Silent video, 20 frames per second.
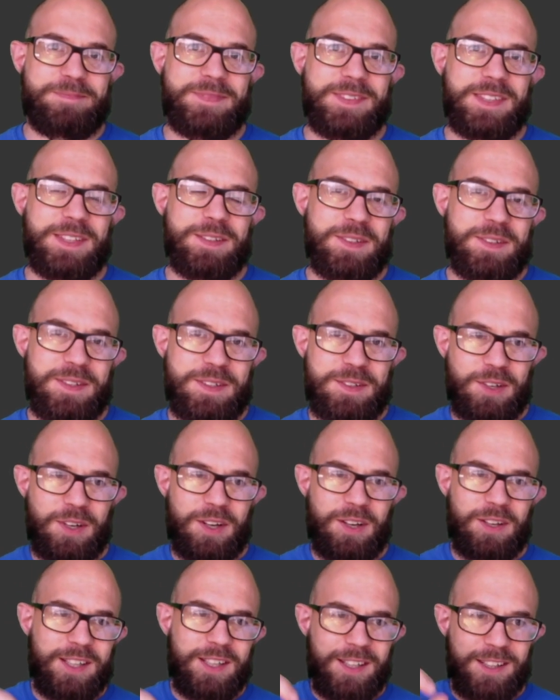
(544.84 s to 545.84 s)
and we've got
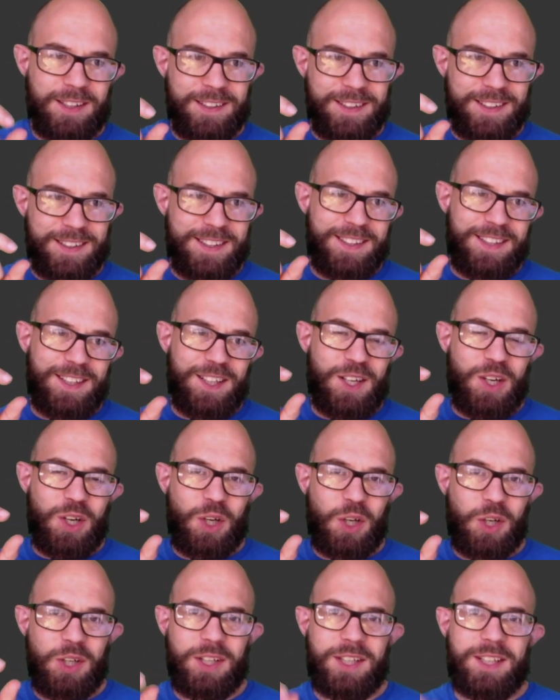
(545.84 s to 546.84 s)
our little
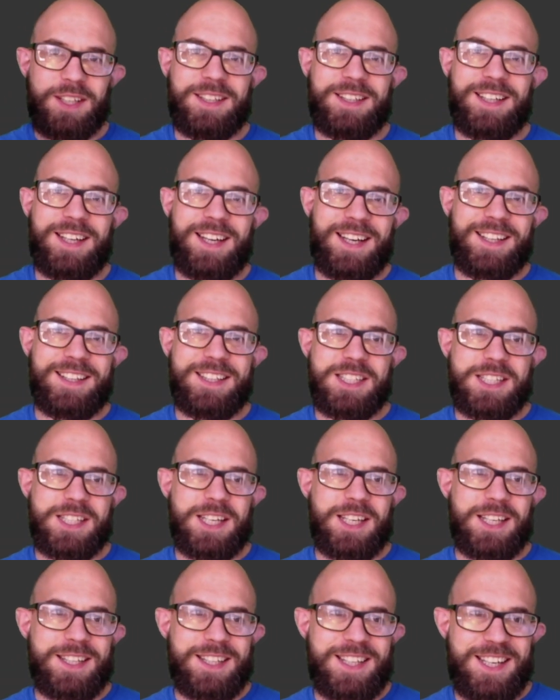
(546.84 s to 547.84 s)
hook, and
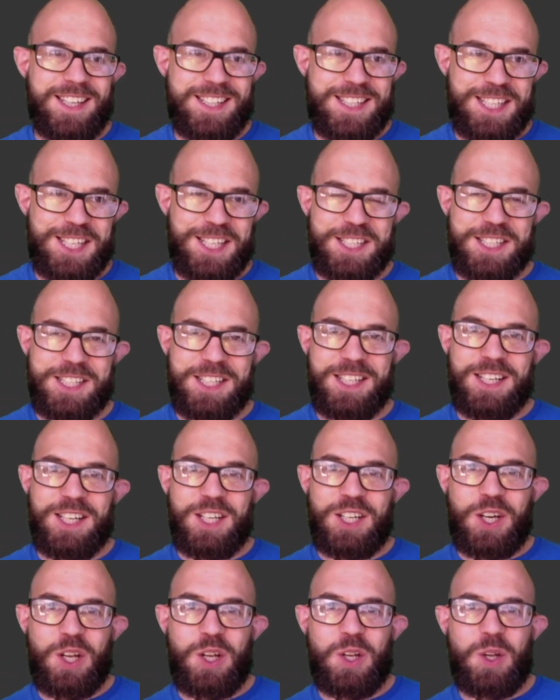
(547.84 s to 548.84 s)
there's this
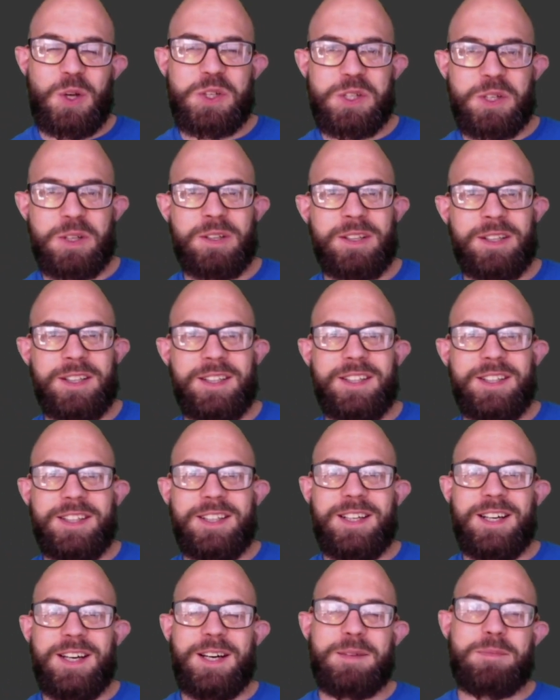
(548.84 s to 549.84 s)
colossal
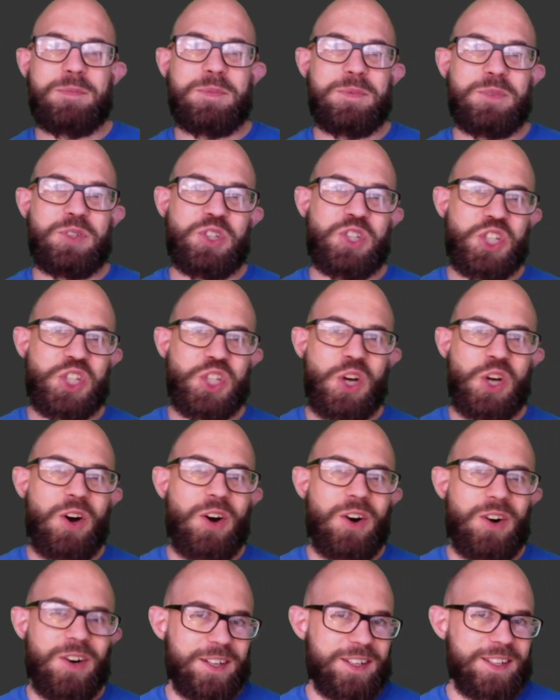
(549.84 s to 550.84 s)

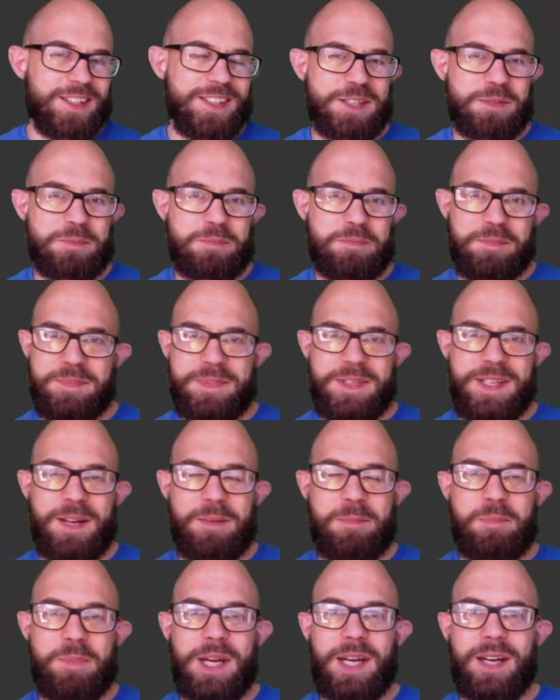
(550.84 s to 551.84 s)
shark that's
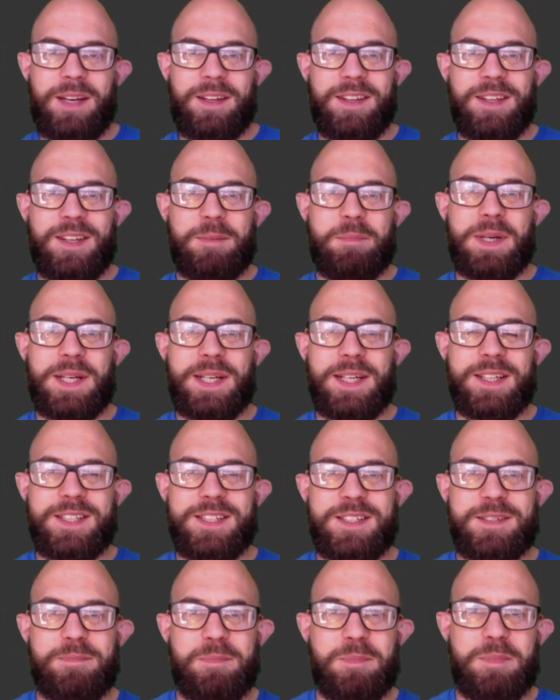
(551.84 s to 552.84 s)
bigger than the
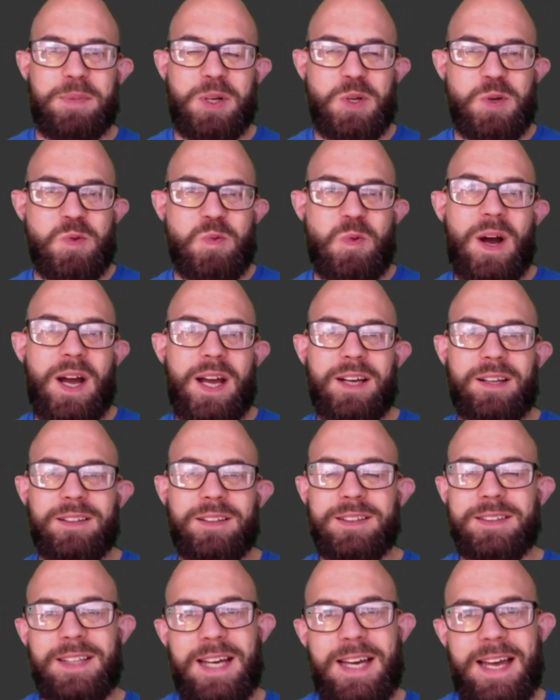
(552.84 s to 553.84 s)
biggest blue
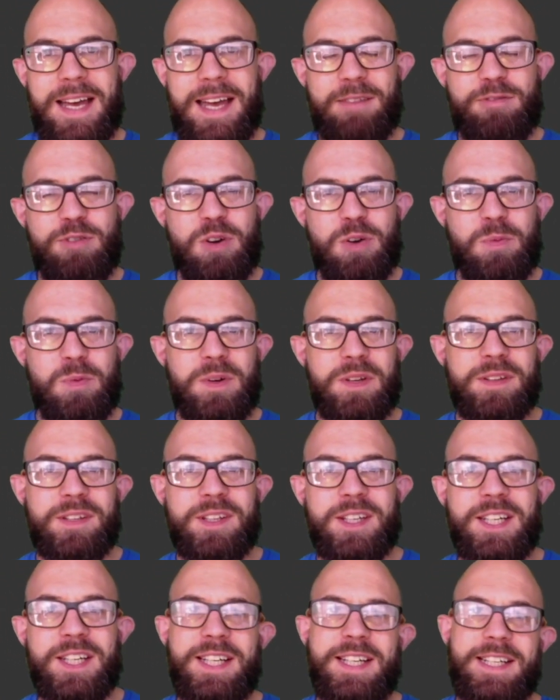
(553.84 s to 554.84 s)
whale ever, with
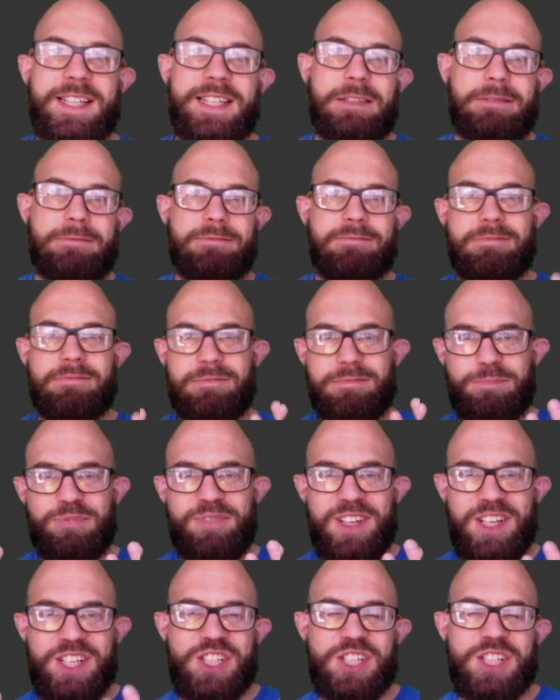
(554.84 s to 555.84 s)

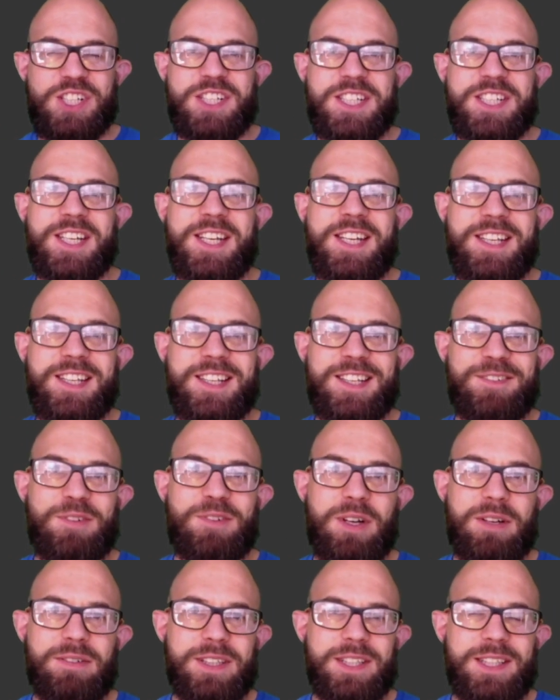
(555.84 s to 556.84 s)
vicious teeth and
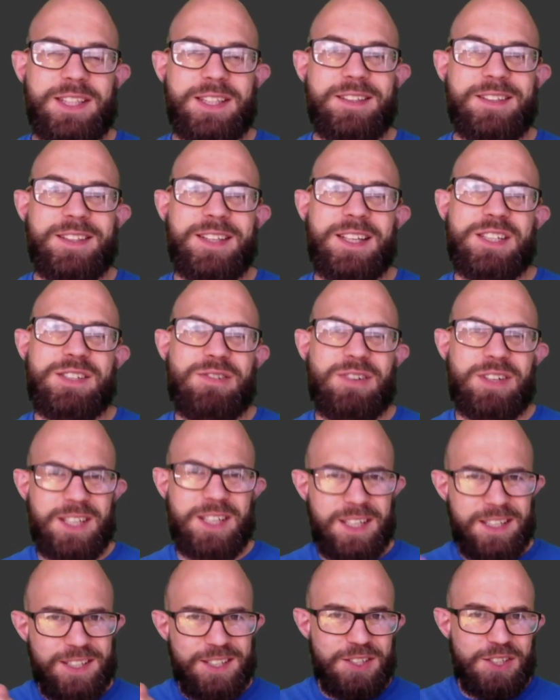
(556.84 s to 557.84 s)
whatever. That's right.
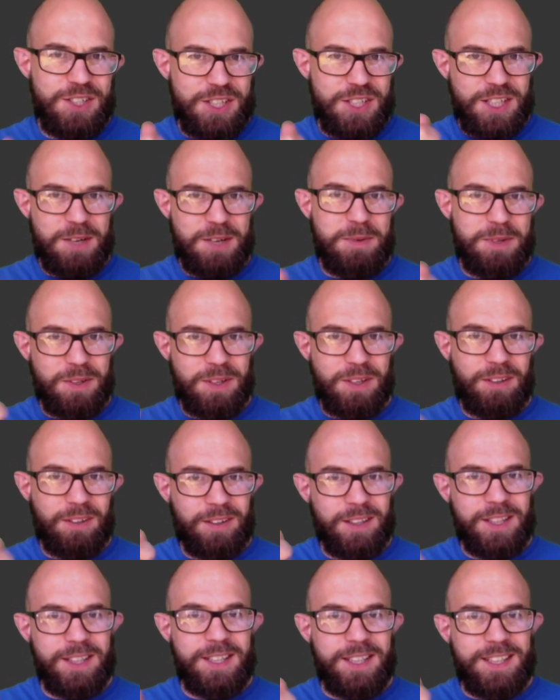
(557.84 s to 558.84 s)
Yeah, you just go with your
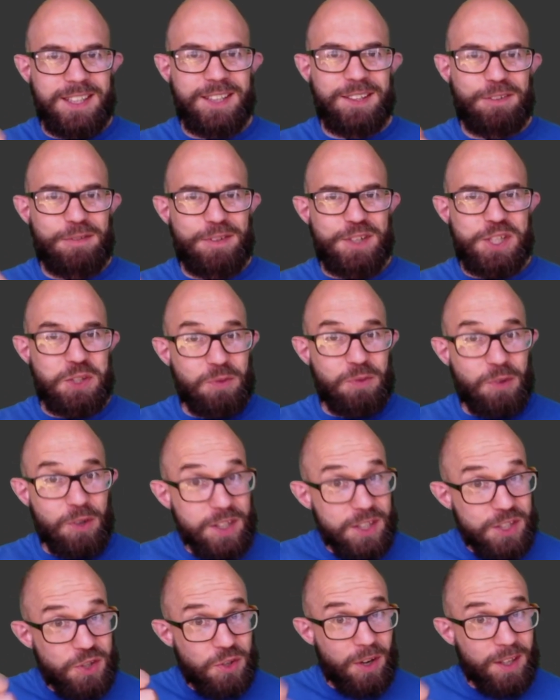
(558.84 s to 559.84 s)
little fishing rod
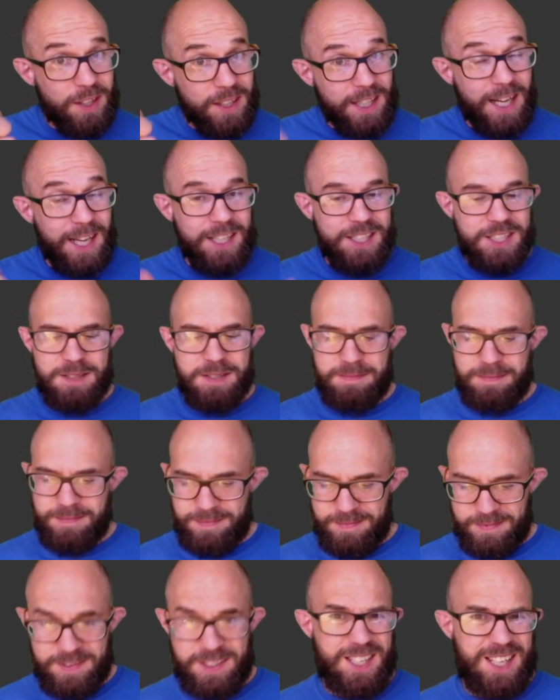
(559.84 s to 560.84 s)
and try and catch him.
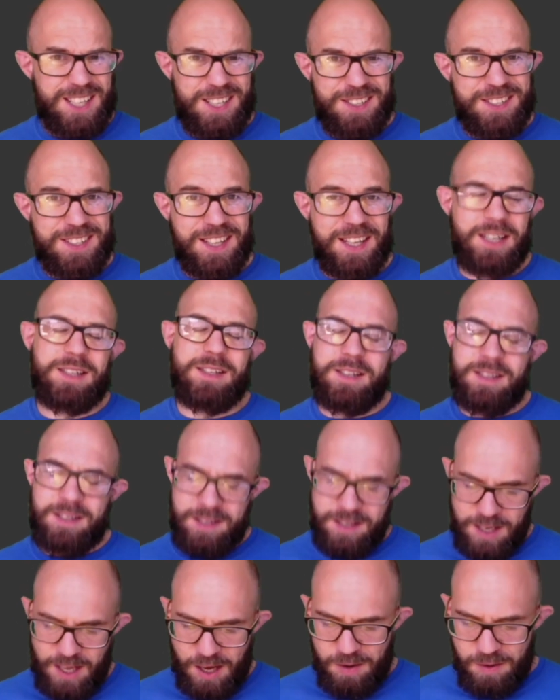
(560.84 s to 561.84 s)
Can you do that?
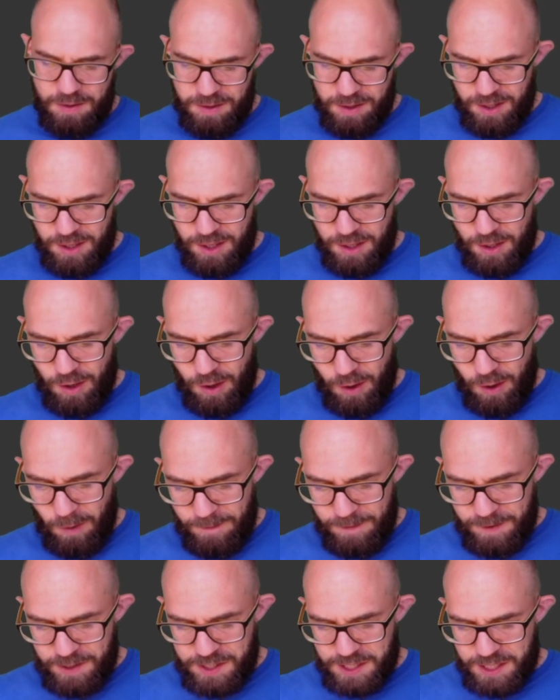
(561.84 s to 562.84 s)
No.
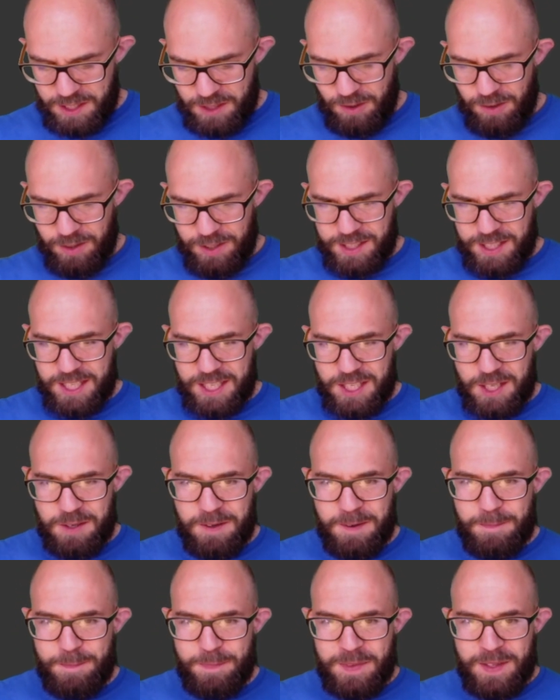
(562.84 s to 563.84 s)
Obviously not. Can
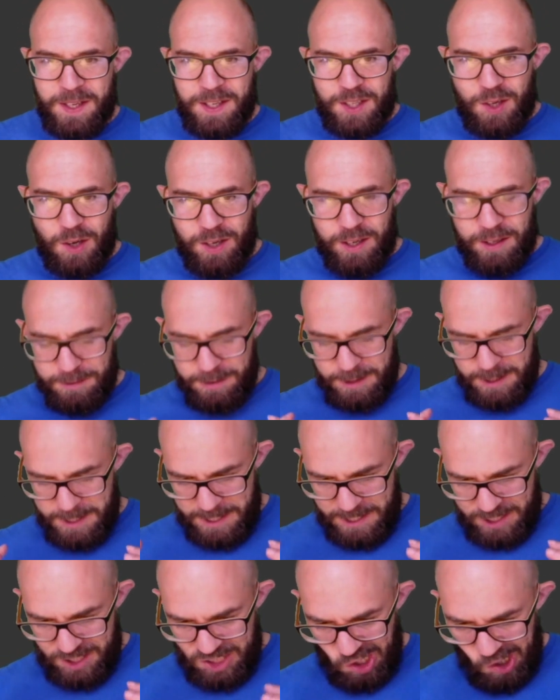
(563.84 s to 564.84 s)
you kind of
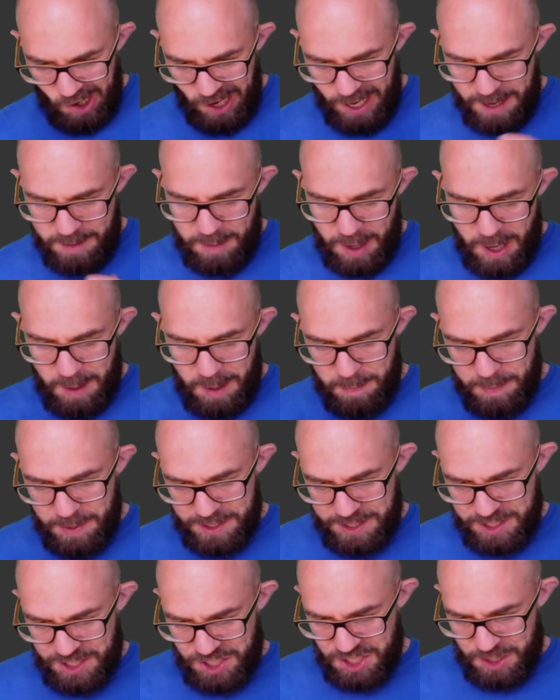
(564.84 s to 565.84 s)
tie him up
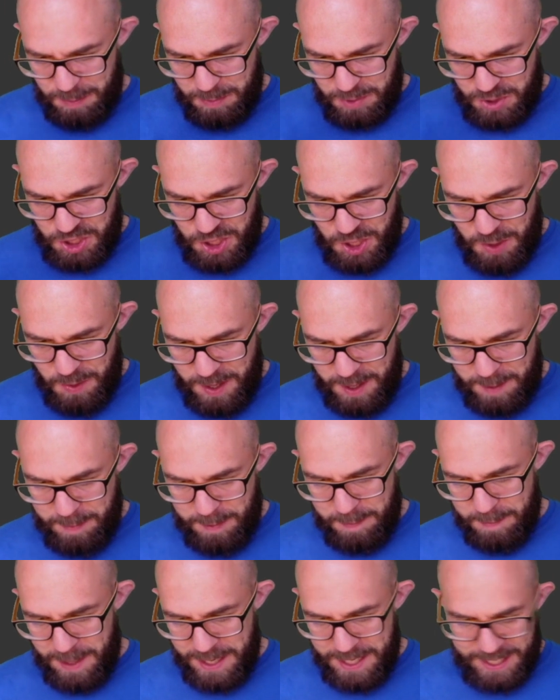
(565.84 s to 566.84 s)
and subdue him
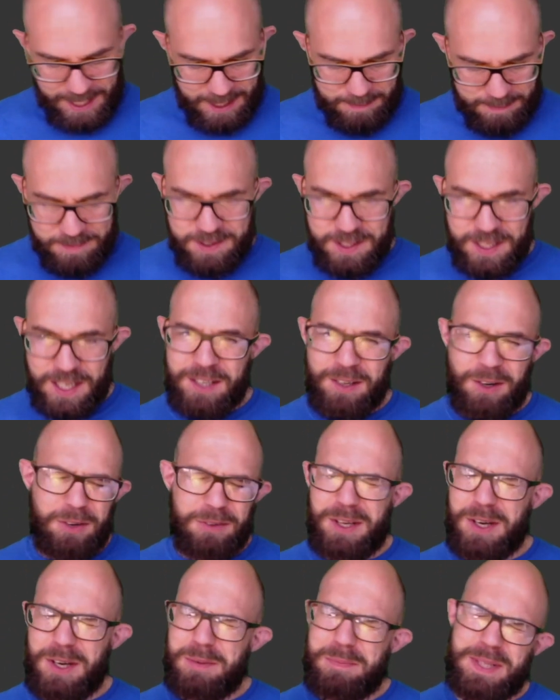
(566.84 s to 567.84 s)
and make him say, "Oh
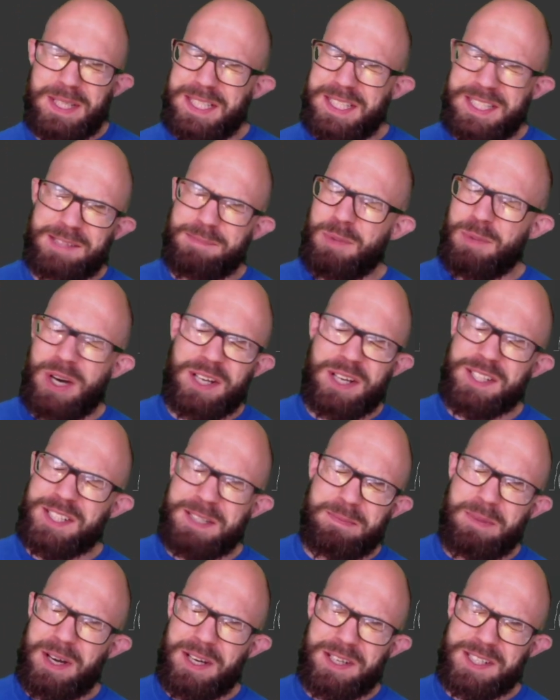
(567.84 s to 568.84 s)
no, please, mercy,
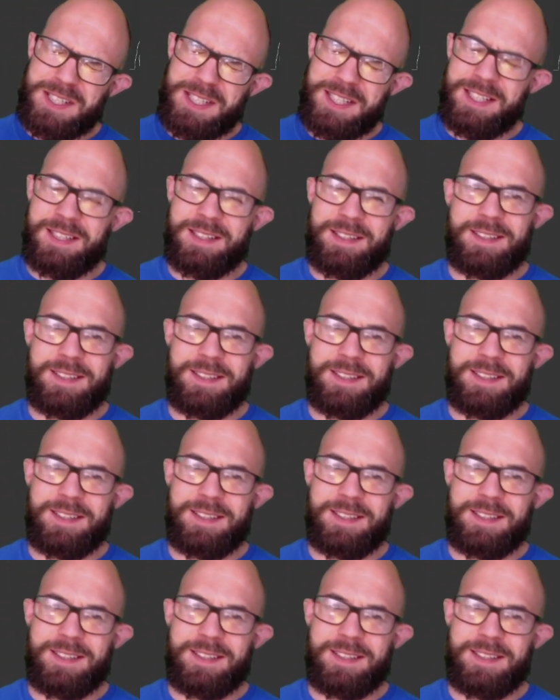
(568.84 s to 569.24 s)
mercy"?